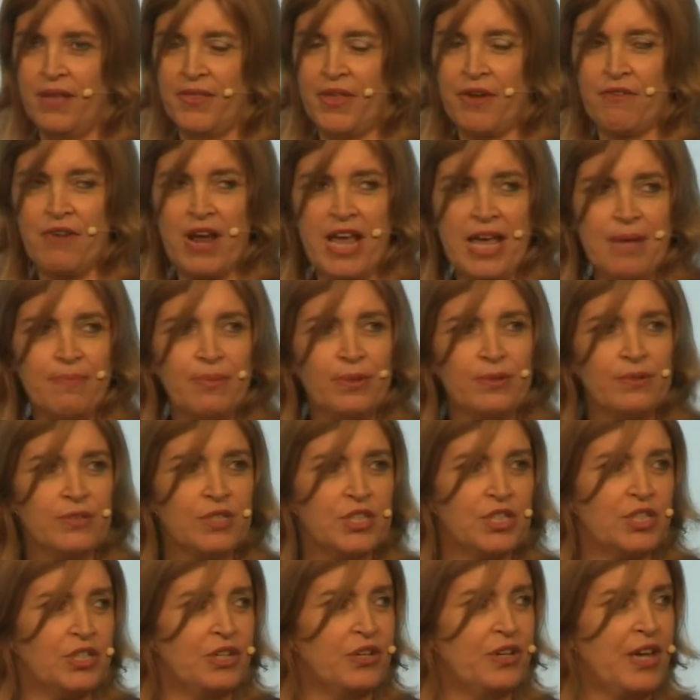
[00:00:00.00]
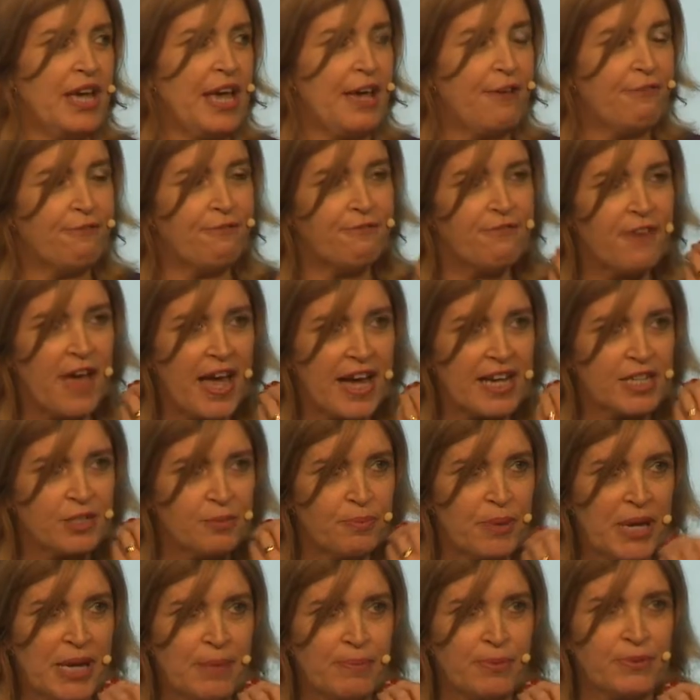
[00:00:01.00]
they're able to
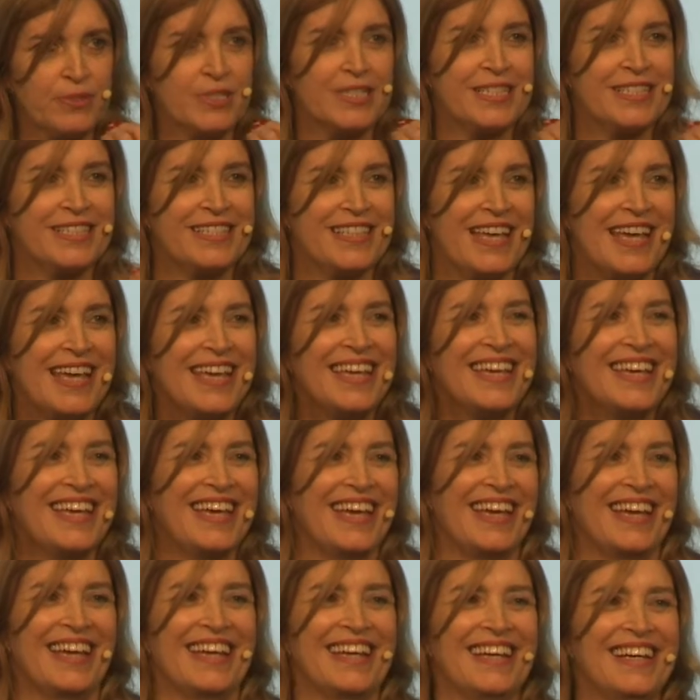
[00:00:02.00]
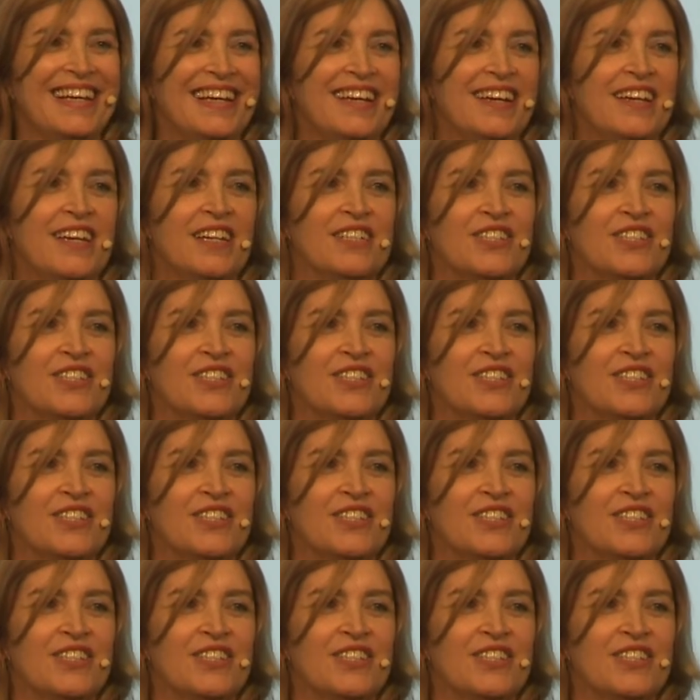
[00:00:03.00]
affect people's thinking